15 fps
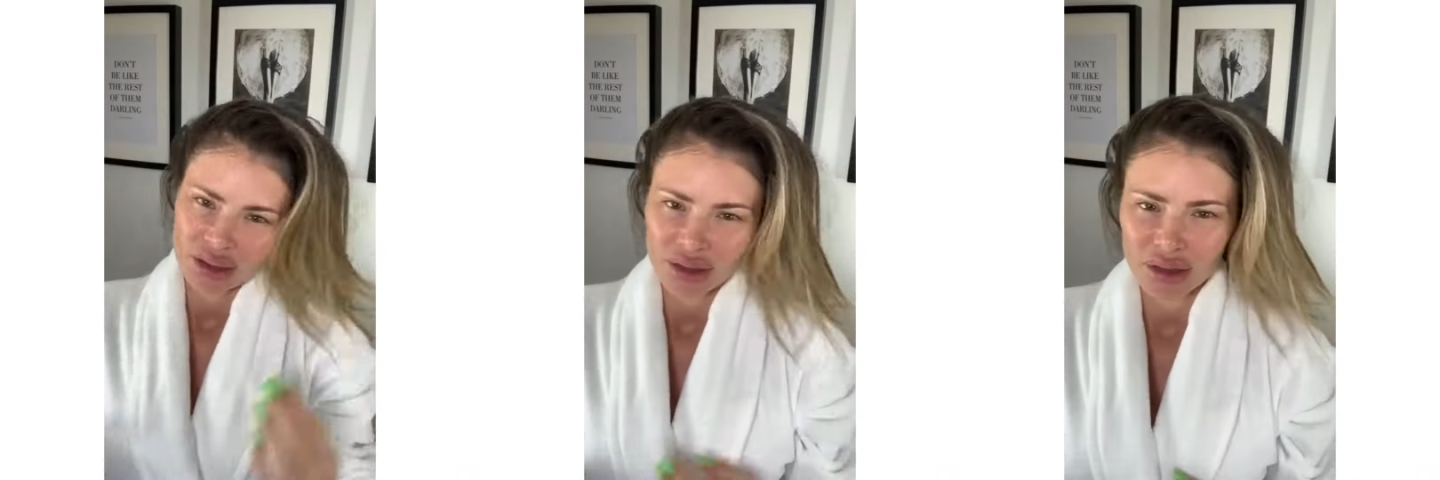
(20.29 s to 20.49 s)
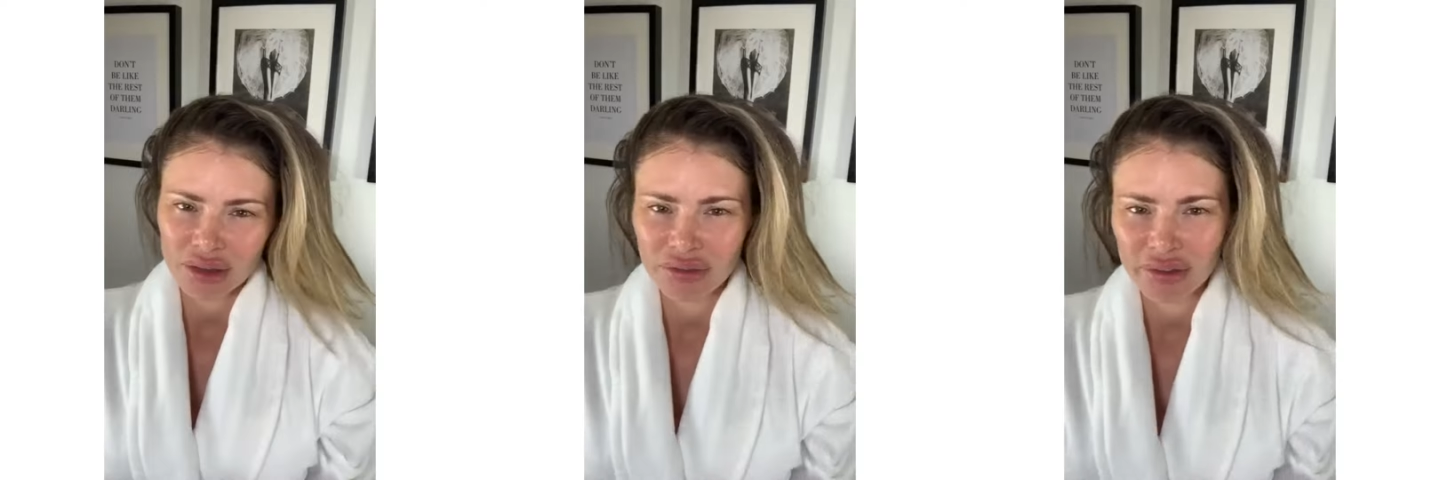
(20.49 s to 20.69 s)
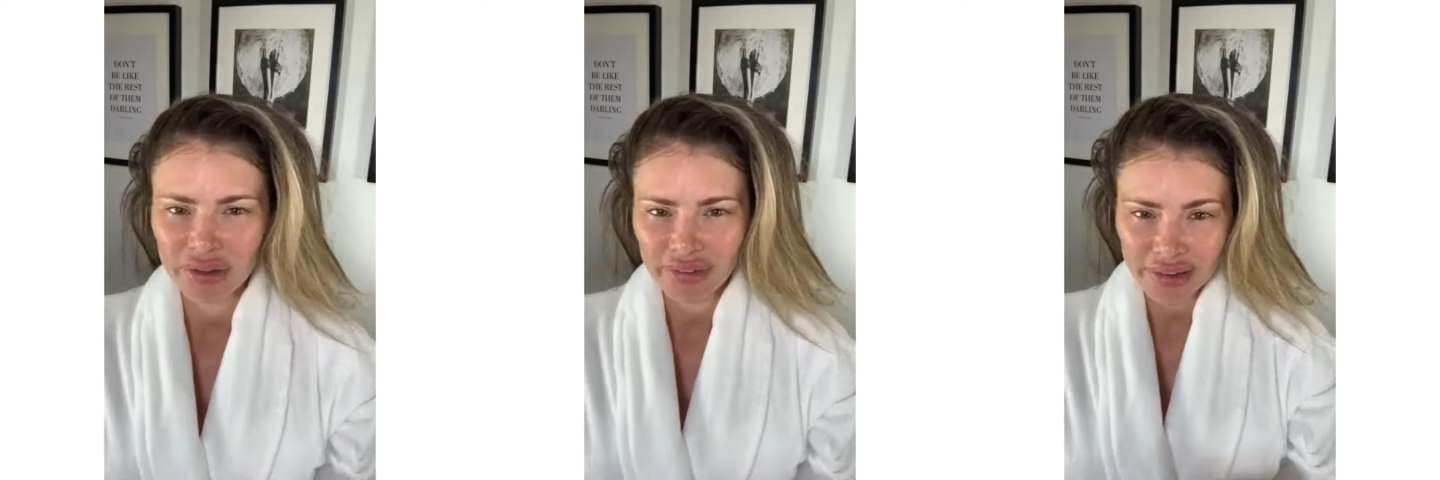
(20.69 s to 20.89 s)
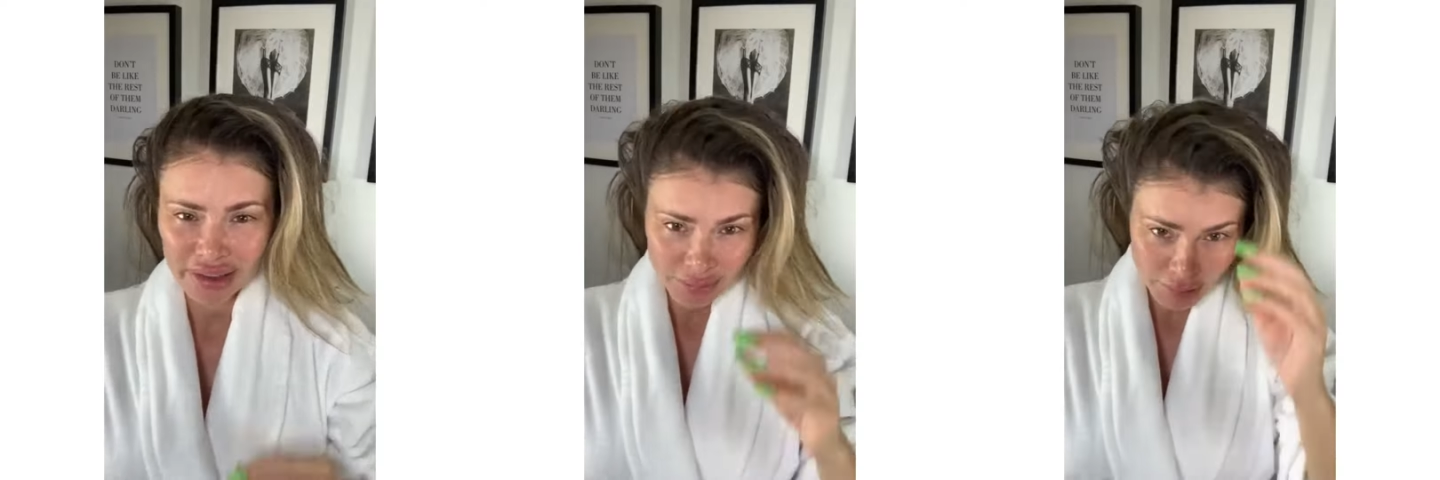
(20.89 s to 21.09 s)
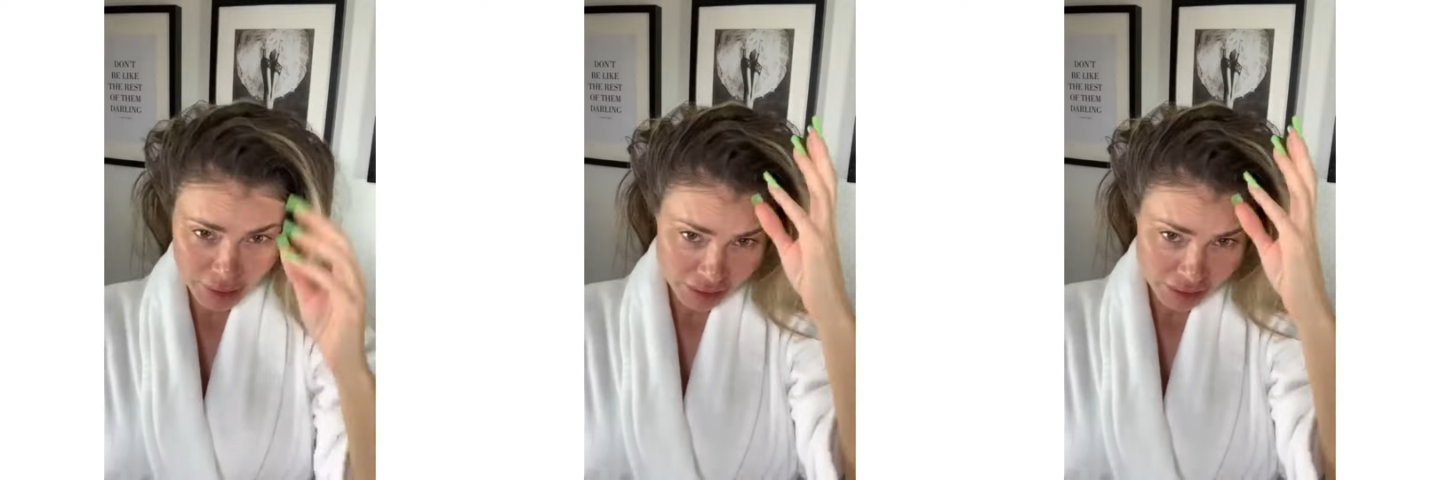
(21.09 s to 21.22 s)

obviously my